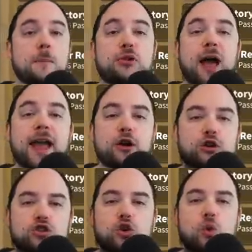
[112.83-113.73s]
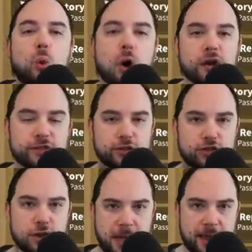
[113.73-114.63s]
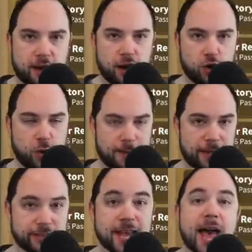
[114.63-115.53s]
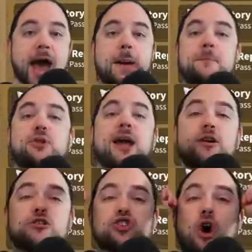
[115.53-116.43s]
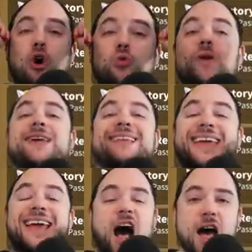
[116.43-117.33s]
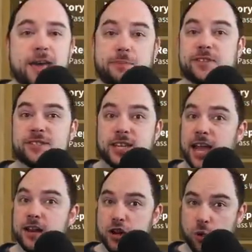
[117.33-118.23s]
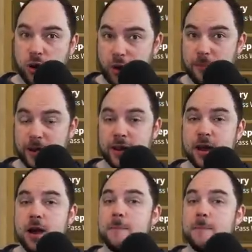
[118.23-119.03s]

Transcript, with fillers: Players want to make equipment, and players are really hyped to get new equipment.